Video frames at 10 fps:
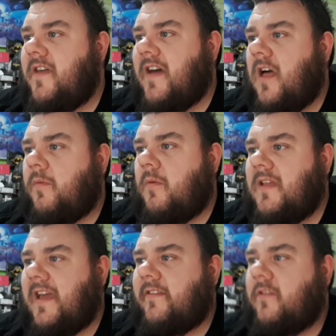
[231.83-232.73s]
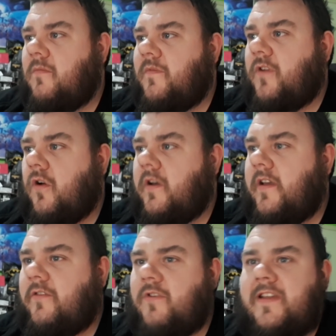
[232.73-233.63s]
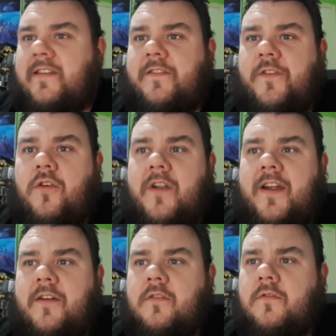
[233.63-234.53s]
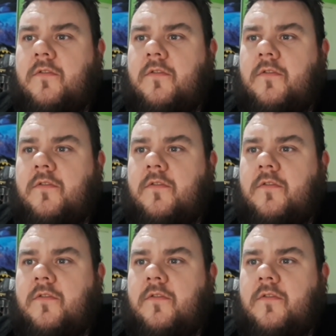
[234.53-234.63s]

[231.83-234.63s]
That'll probably get some toys released for it.